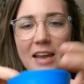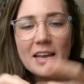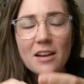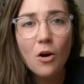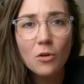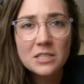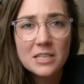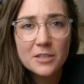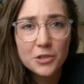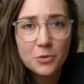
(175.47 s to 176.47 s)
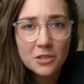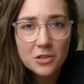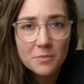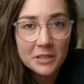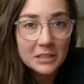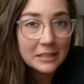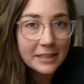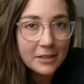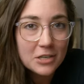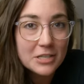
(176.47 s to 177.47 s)
It holds 200
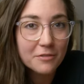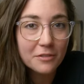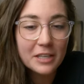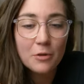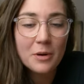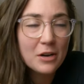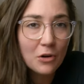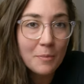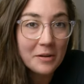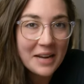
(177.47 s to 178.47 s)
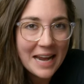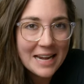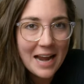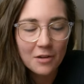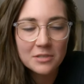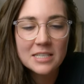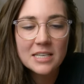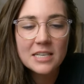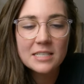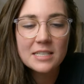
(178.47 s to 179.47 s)
milliliters of liquid, or about 8
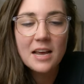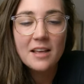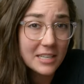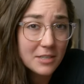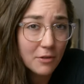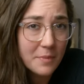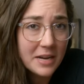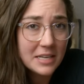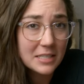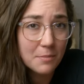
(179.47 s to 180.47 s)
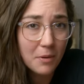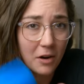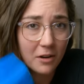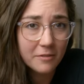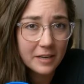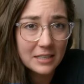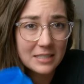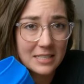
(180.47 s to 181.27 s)
ounces. This for me is the perfect